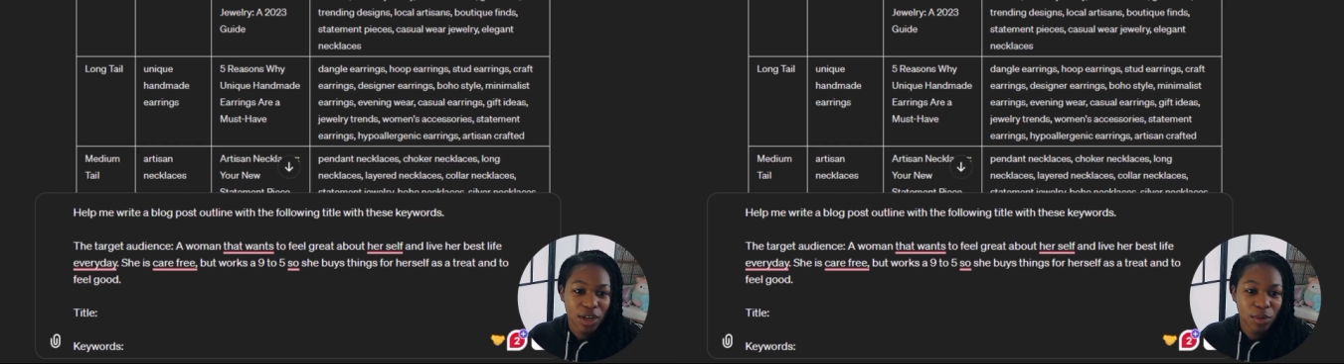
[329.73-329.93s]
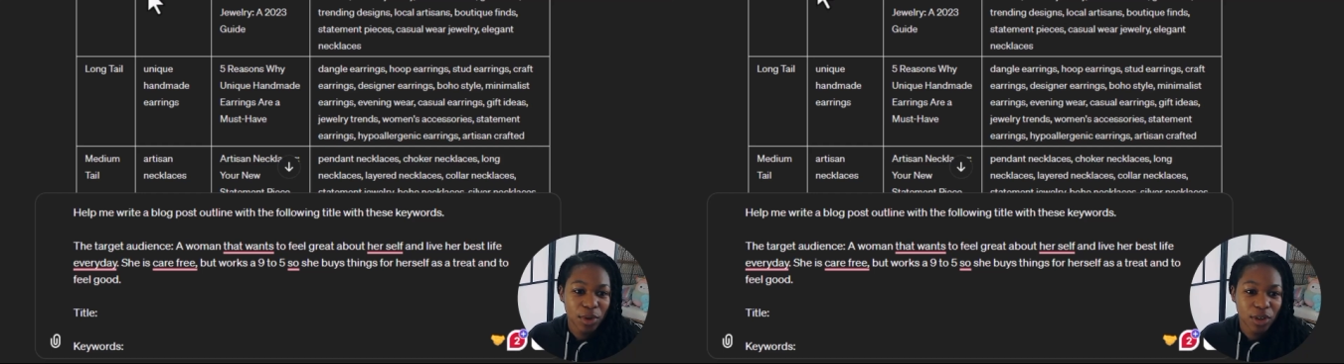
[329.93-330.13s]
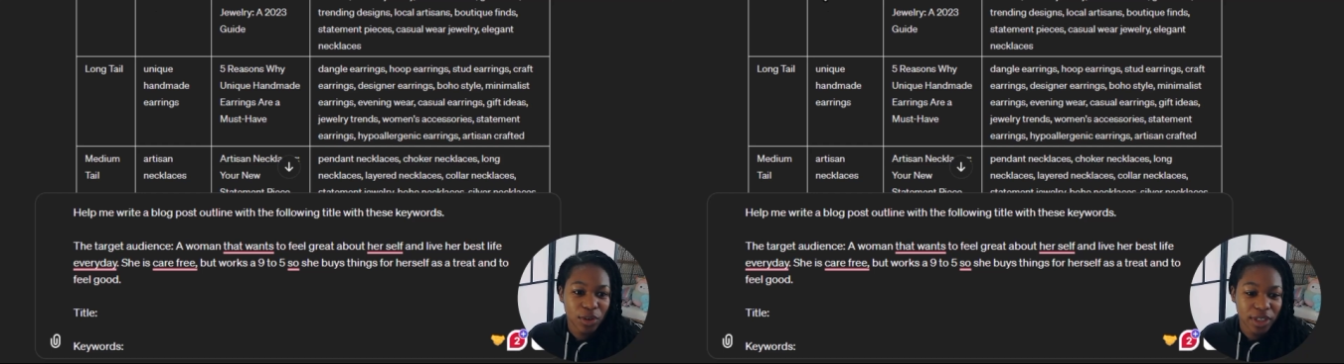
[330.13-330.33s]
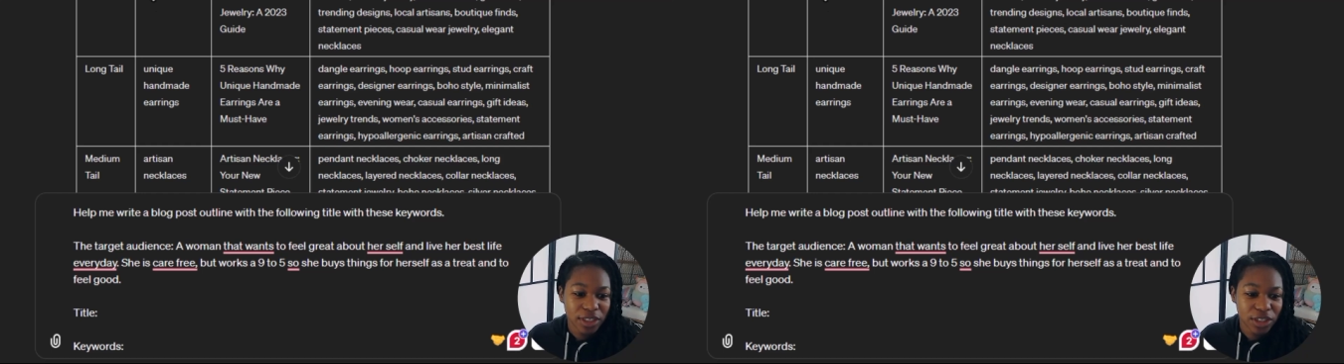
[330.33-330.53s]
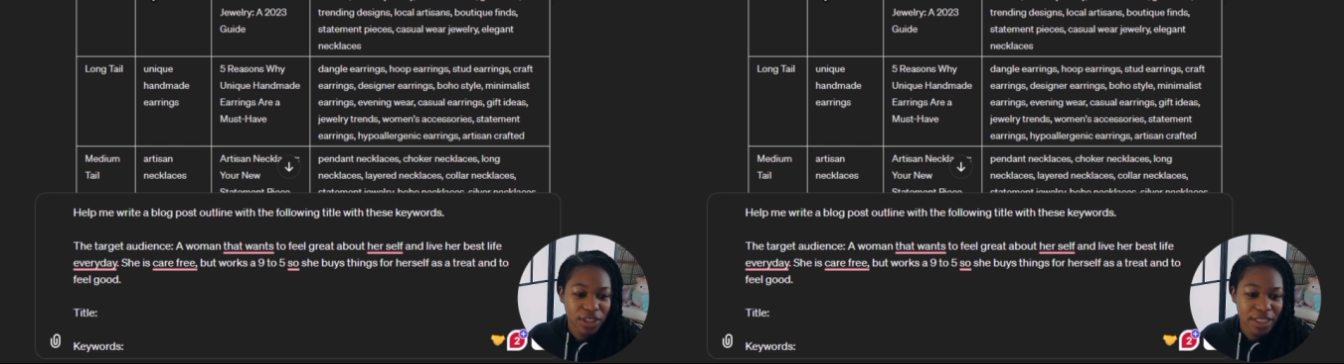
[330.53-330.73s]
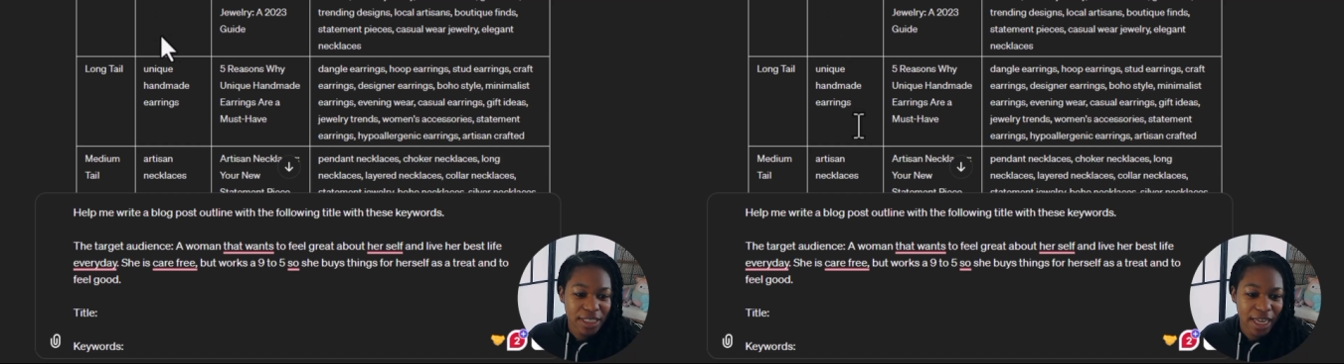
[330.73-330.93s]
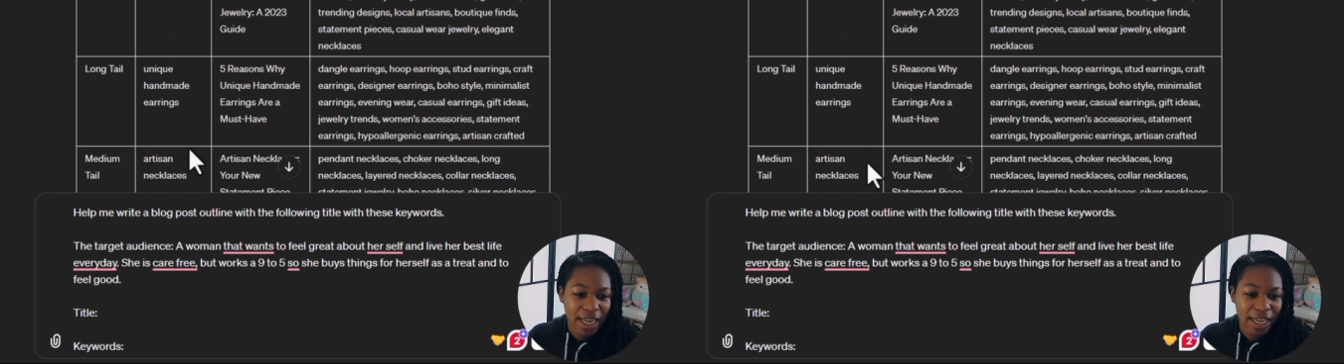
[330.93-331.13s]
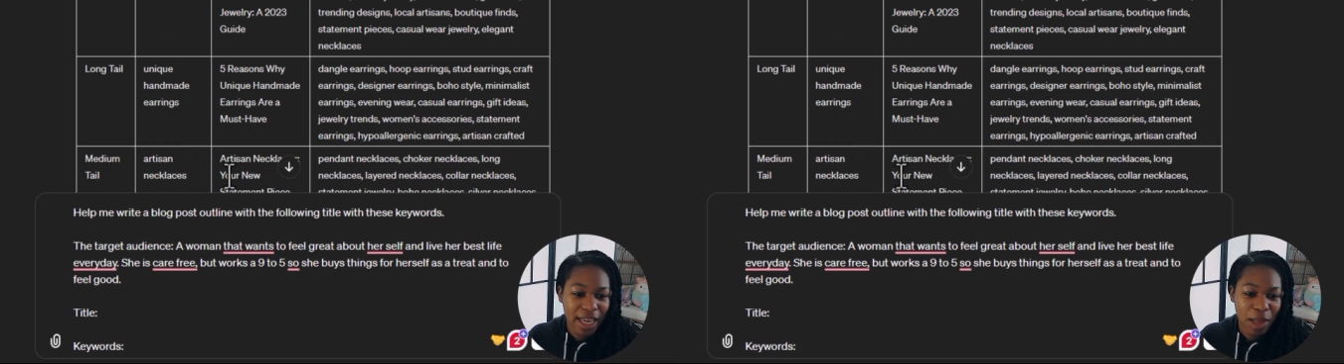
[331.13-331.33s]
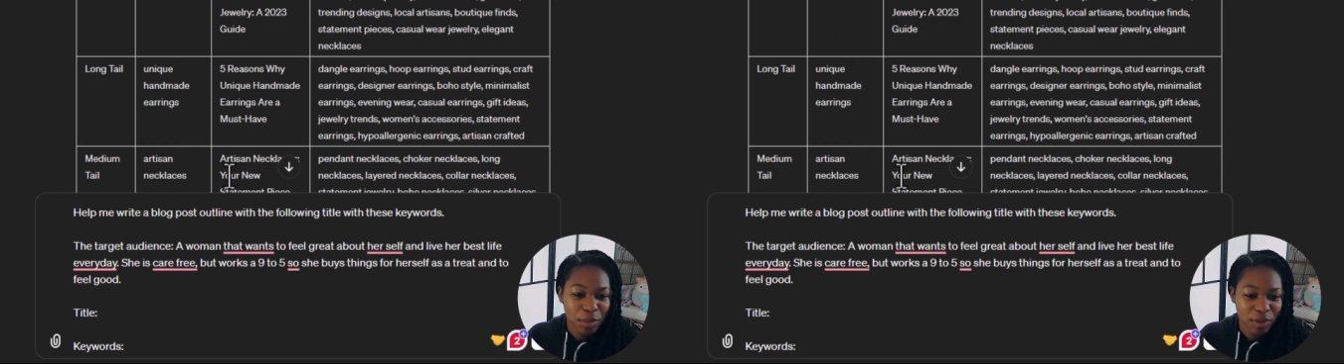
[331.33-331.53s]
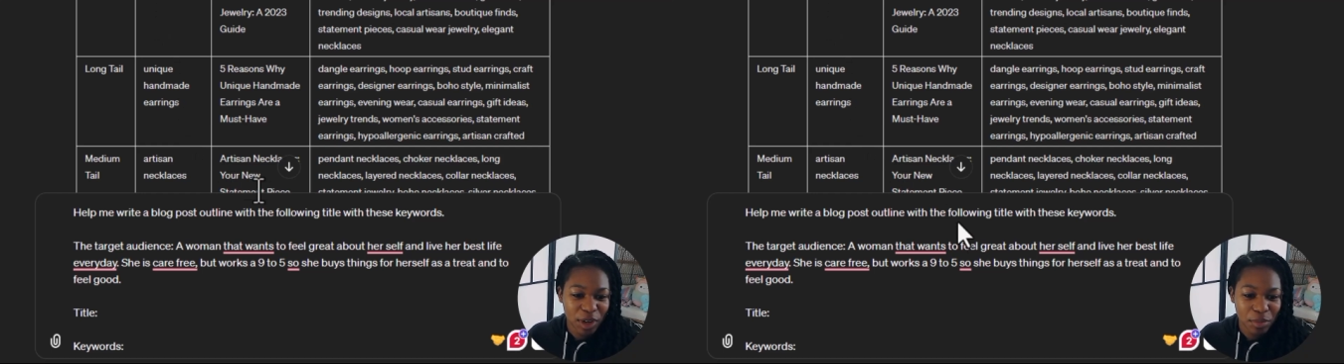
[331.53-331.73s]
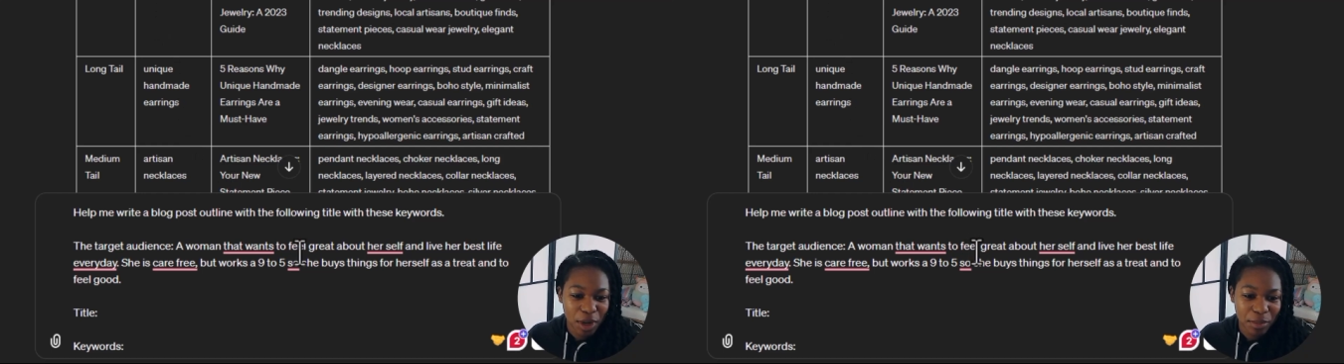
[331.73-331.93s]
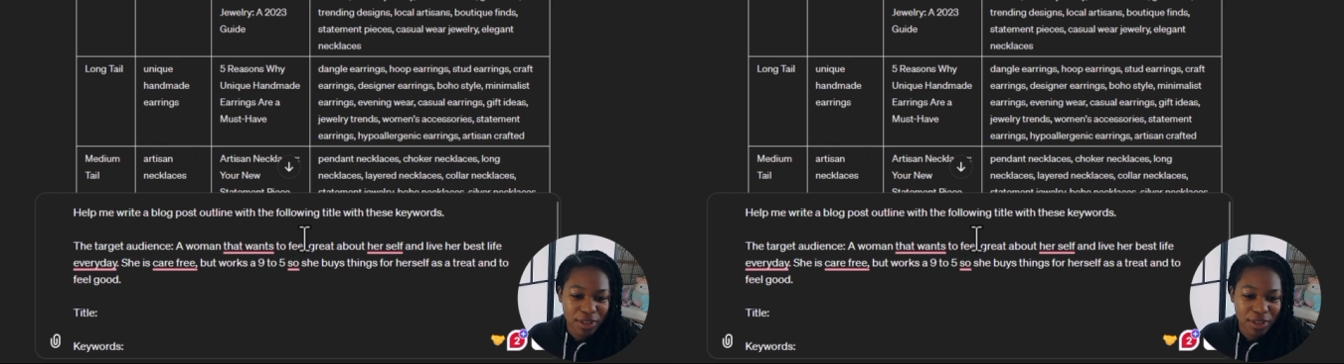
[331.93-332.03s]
So we're going to say, help me write